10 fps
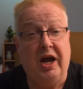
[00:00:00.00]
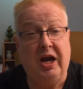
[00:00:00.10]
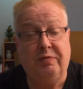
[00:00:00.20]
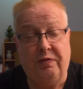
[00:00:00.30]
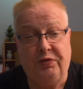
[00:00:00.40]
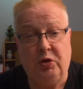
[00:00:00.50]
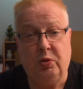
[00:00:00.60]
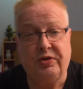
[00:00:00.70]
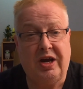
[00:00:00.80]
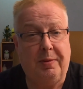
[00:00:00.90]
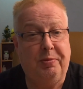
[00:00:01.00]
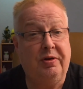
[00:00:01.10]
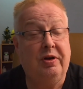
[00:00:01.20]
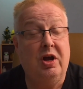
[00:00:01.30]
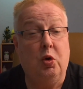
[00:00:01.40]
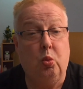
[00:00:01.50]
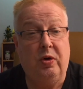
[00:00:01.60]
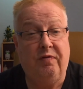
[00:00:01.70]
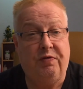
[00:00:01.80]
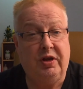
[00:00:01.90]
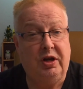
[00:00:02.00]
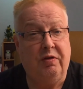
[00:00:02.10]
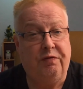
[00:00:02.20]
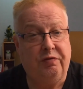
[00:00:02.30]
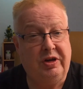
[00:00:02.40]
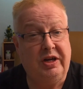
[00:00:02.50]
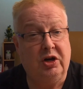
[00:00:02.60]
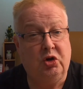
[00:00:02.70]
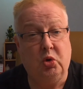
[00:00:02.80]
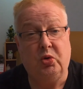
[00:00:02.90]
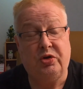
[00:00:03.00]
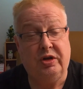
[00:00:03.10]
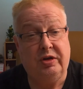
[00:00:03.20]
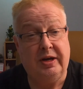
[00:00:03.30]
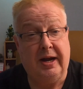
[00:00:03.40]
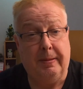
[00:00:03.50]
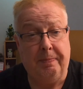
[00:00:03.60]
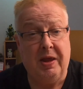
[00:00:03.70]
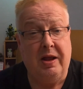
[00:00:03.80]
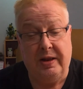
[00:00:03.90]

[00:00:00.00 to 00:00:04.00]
a review what's happened with the Three Gorge Dam.